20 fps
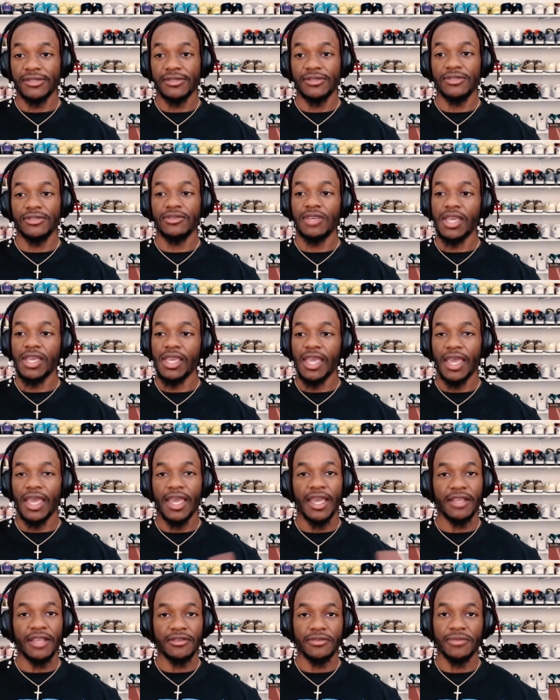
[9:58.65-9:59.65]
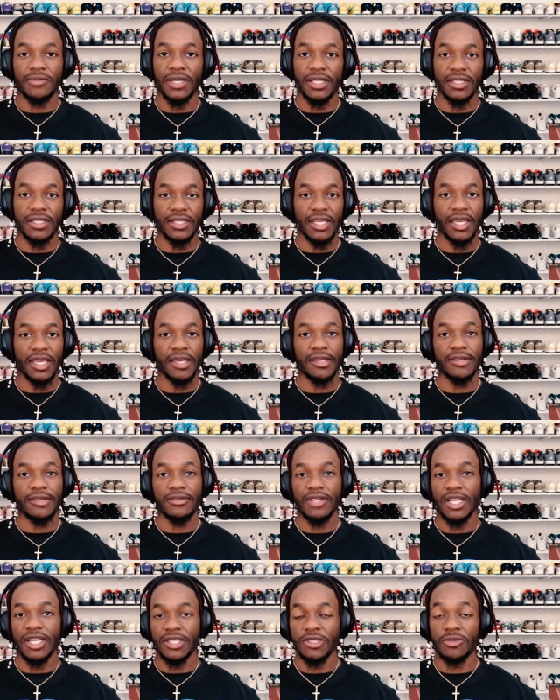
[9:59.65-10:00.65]
You can't ask for better than that. You
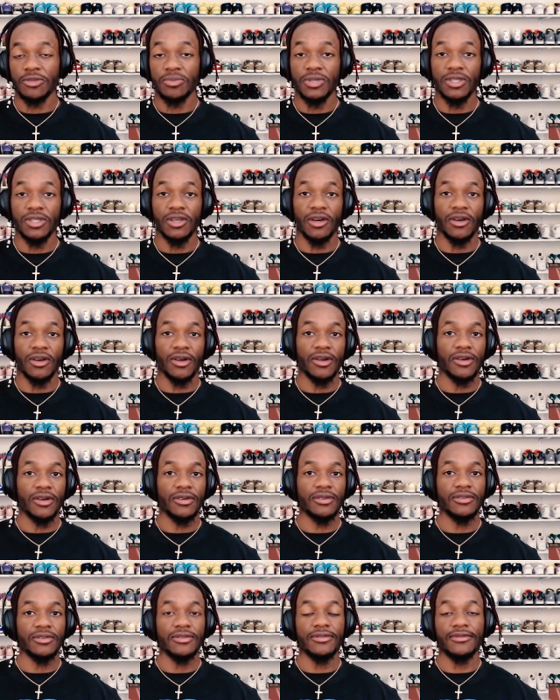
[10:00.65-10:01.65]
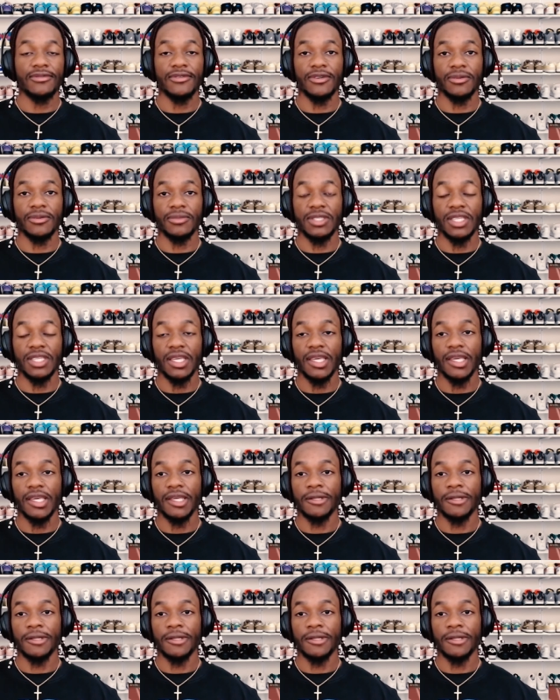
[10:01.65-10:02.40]
got your PR. You feel what I'm saying?